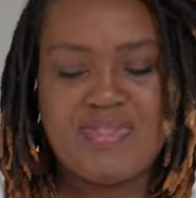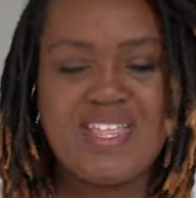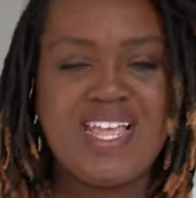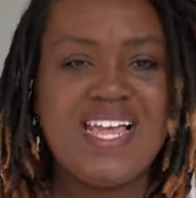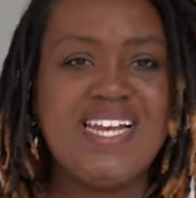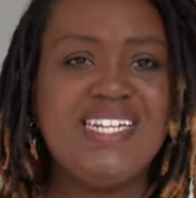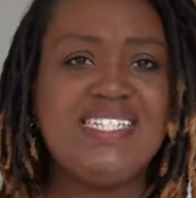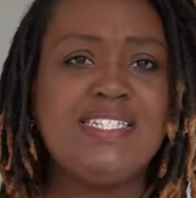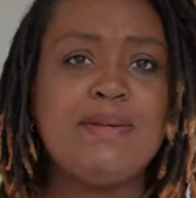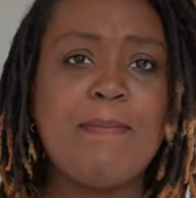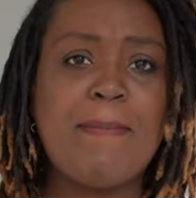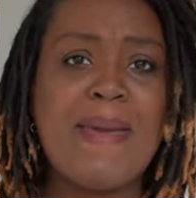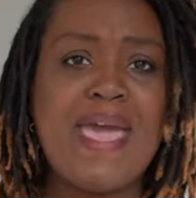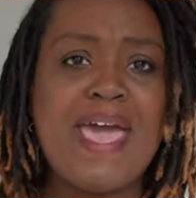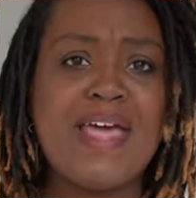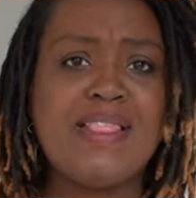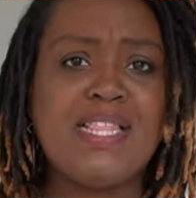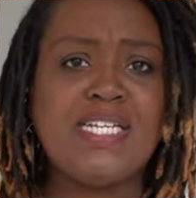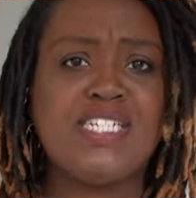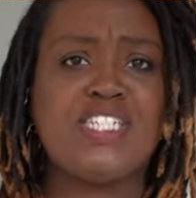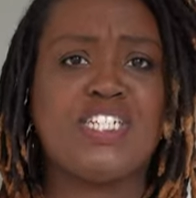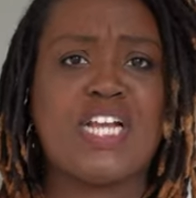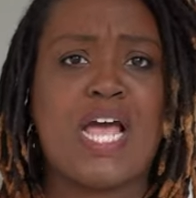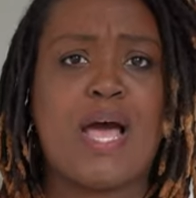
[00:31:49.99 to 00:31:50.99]
And it's a bath
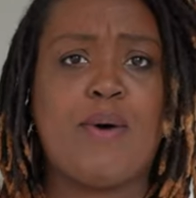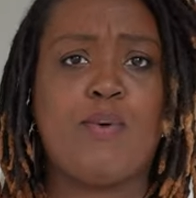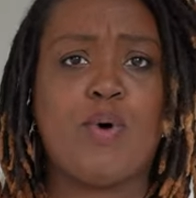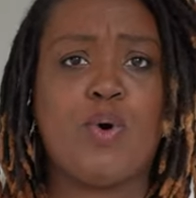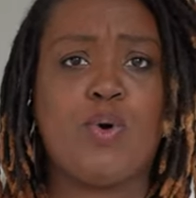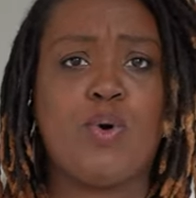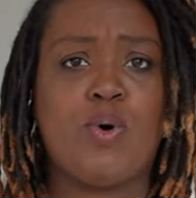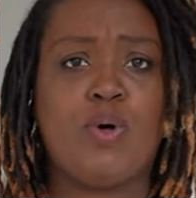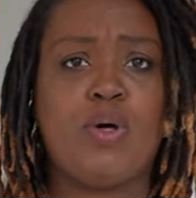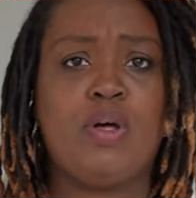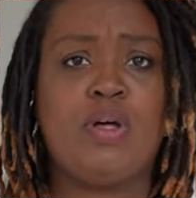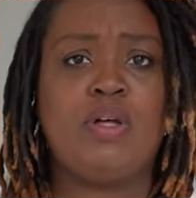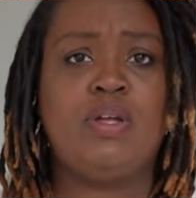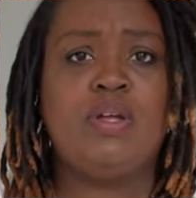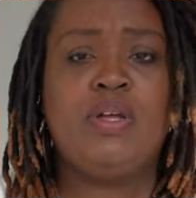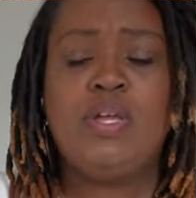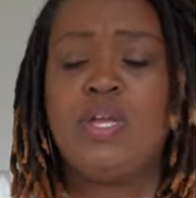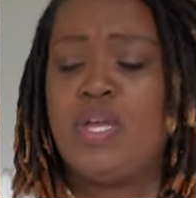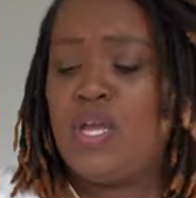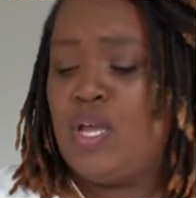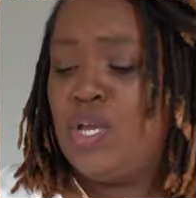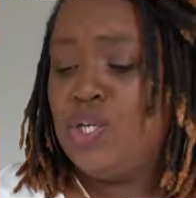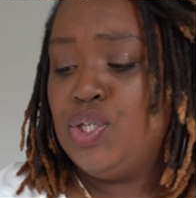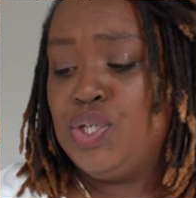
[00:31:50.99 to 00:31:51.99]
and shower oil.
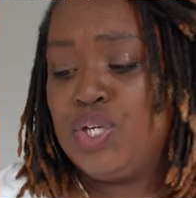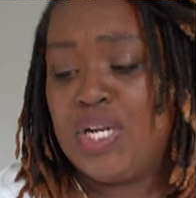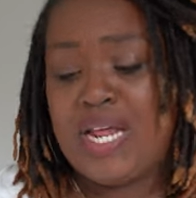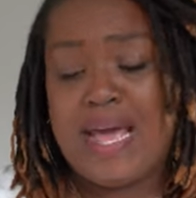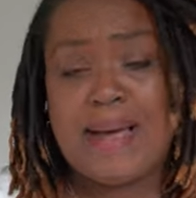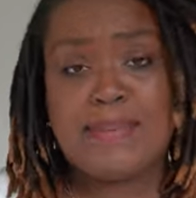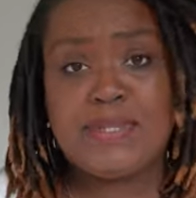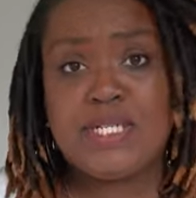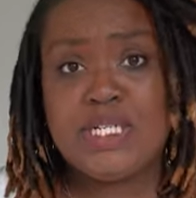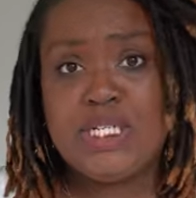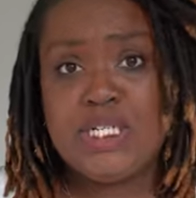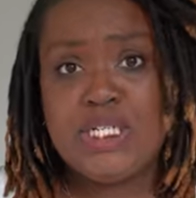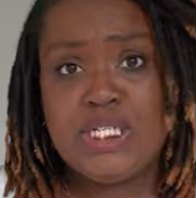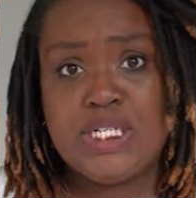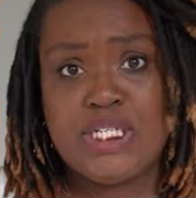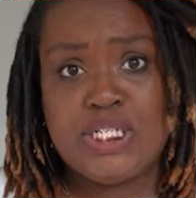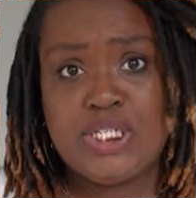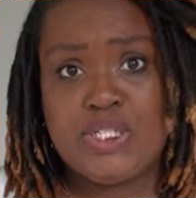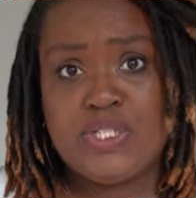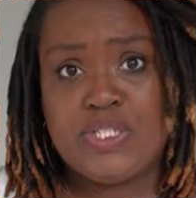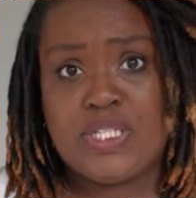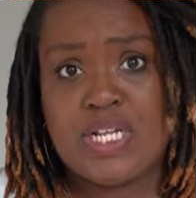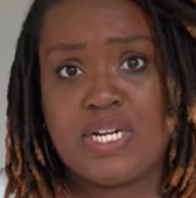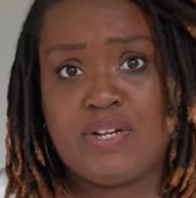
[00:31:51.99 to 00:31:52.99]
You can absolutely
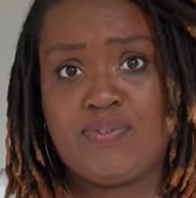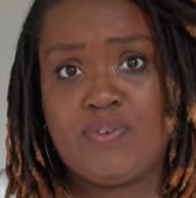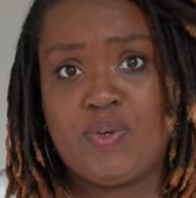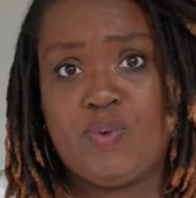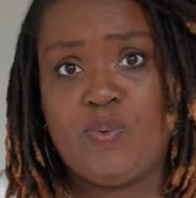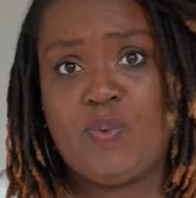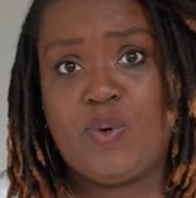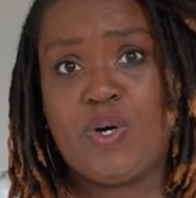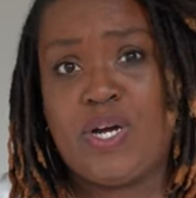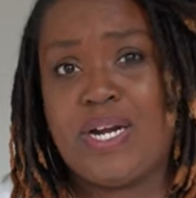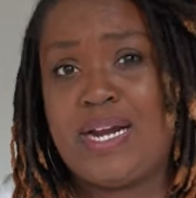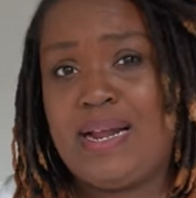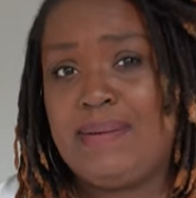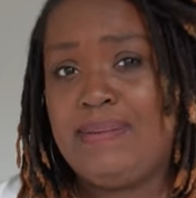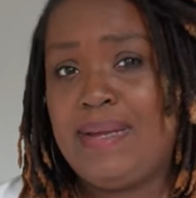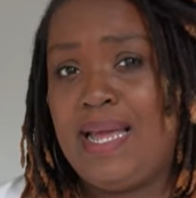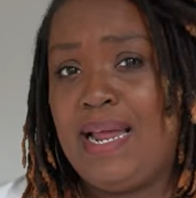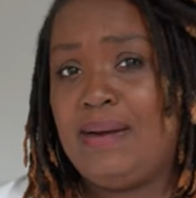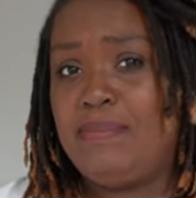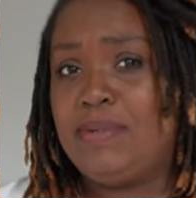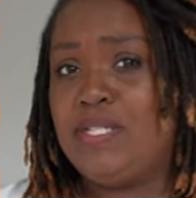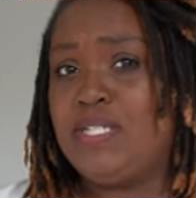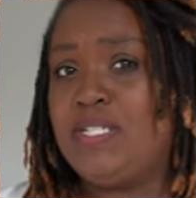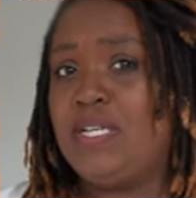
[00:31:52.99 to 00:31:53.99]
use that if you want. I'm
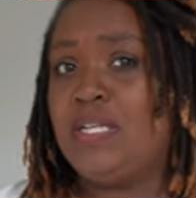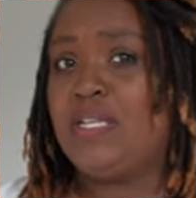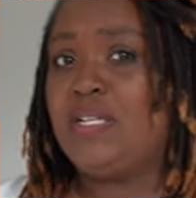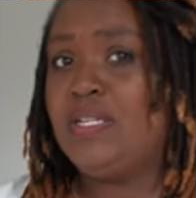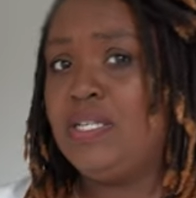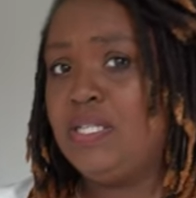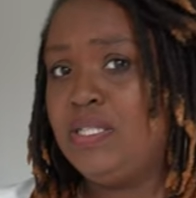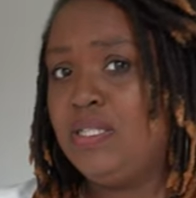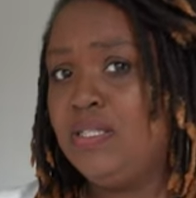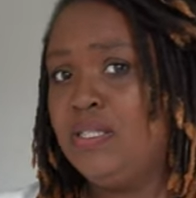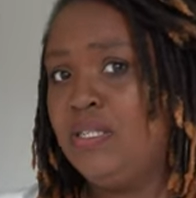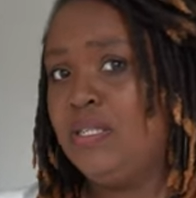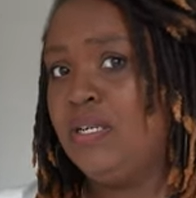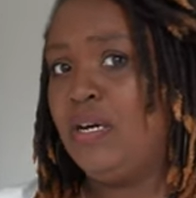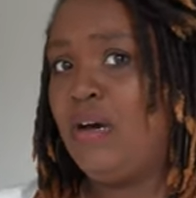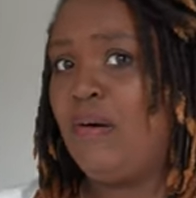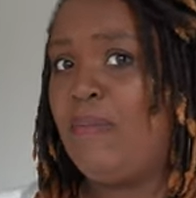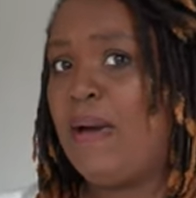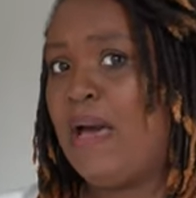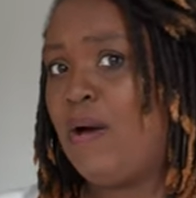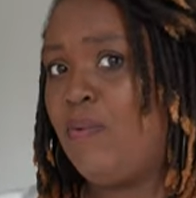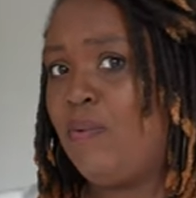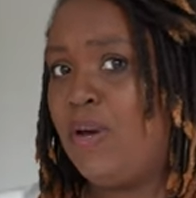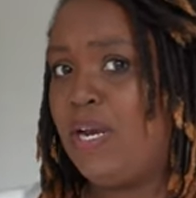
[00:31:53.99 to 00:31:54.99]
kind of particular
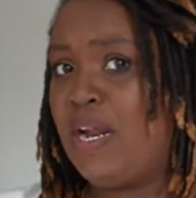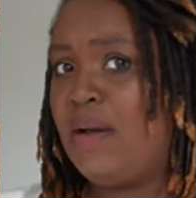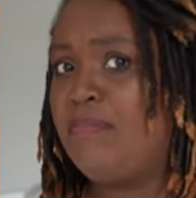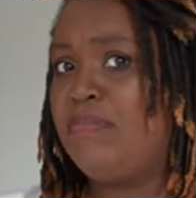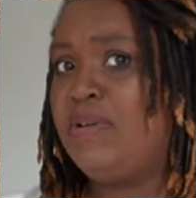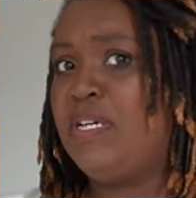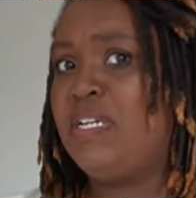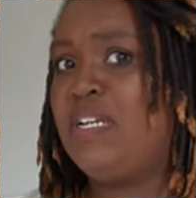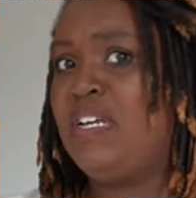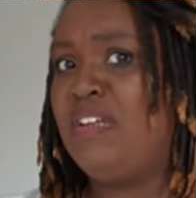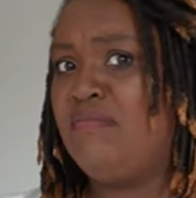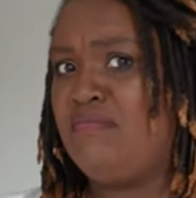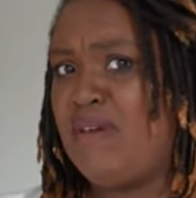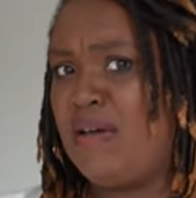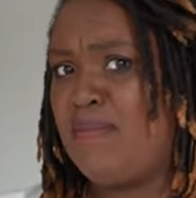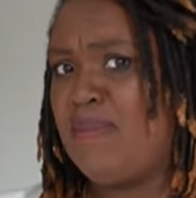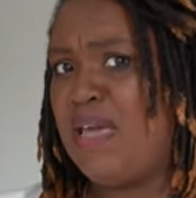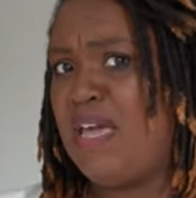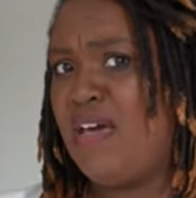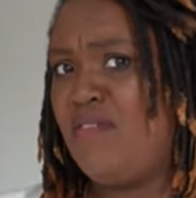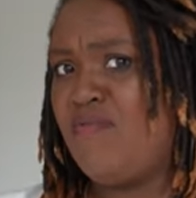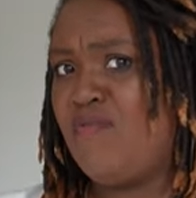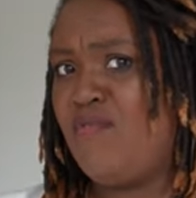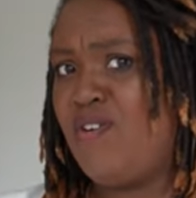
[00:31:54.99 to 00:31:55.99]
about what I put in my
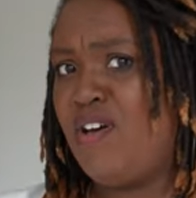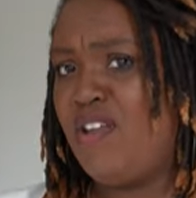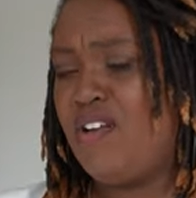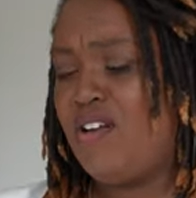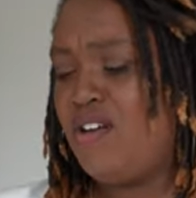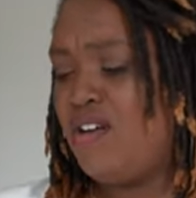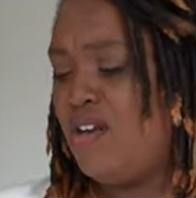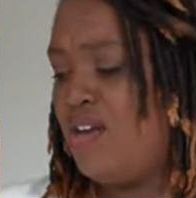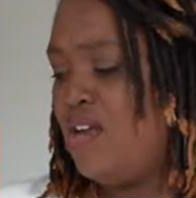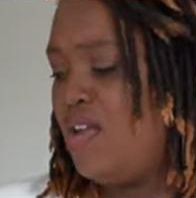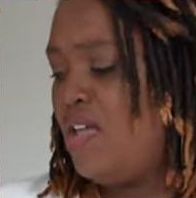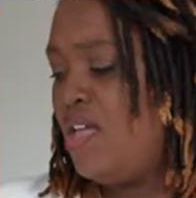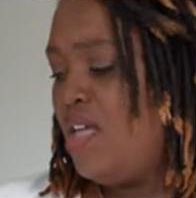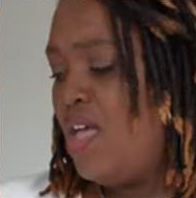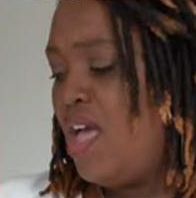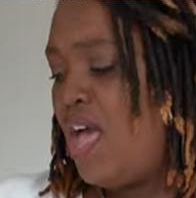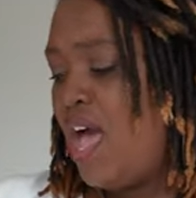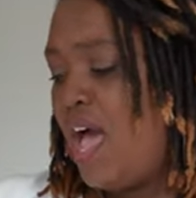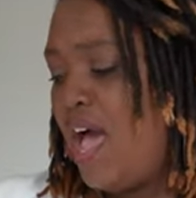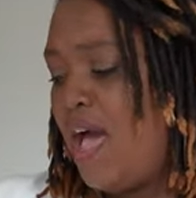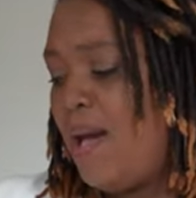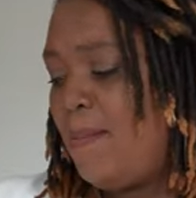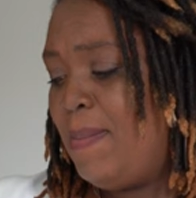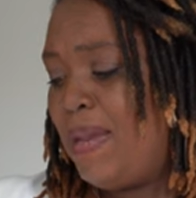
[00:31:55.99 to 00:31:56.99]
bath water.
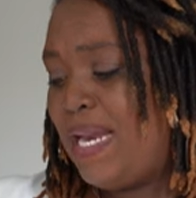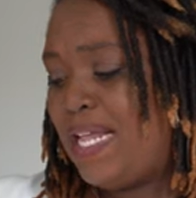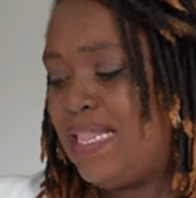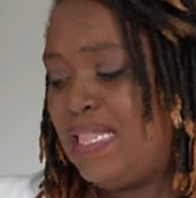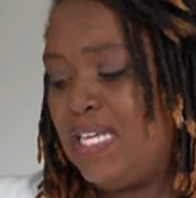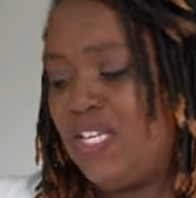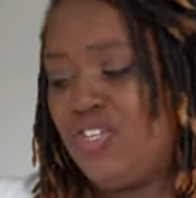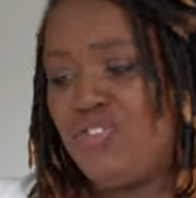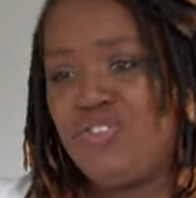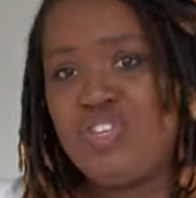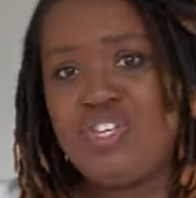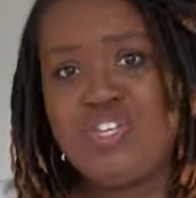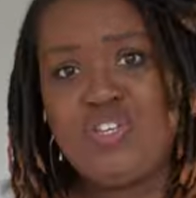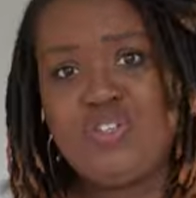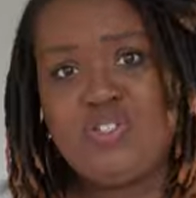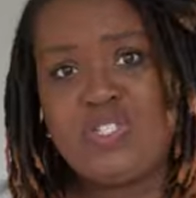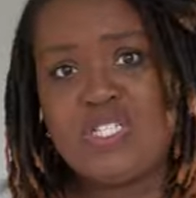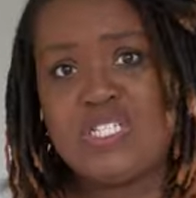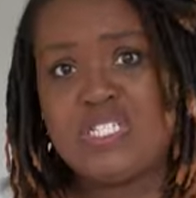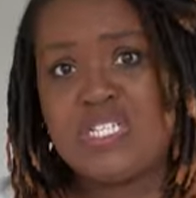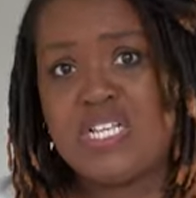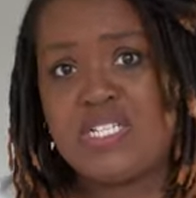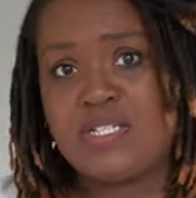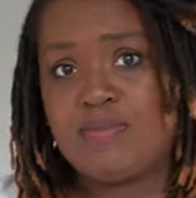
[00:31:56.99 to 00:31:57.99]
But I think you can use
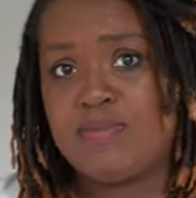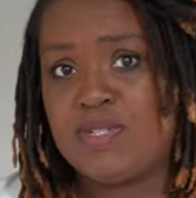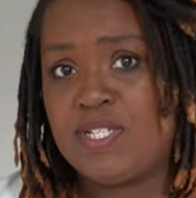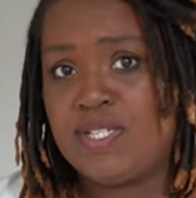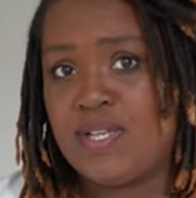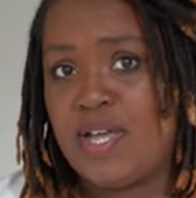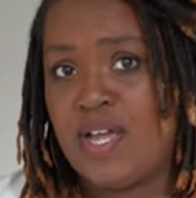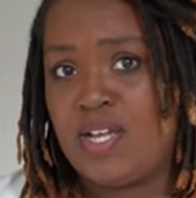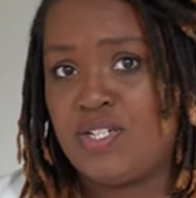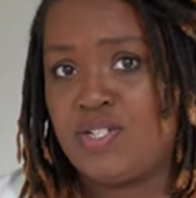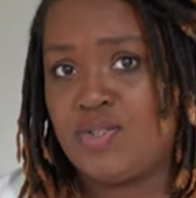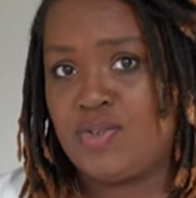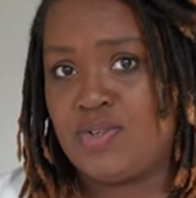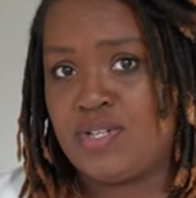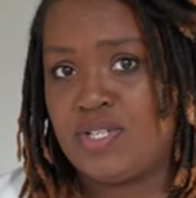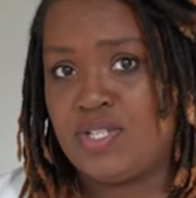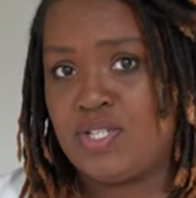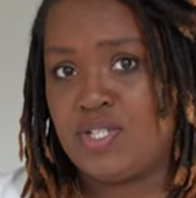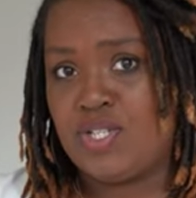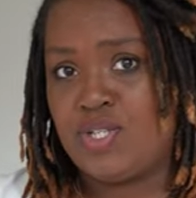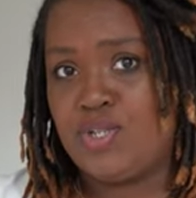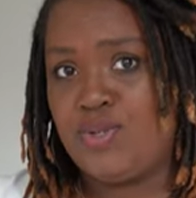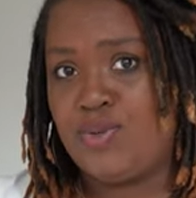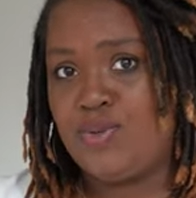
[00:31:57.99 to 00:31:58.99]
this as a massage oil
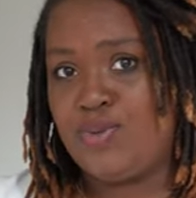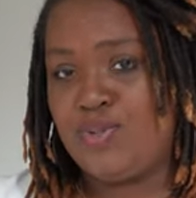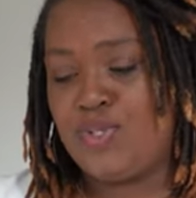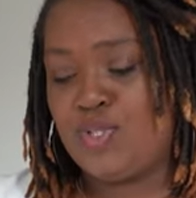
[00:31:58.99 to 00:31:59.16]
too.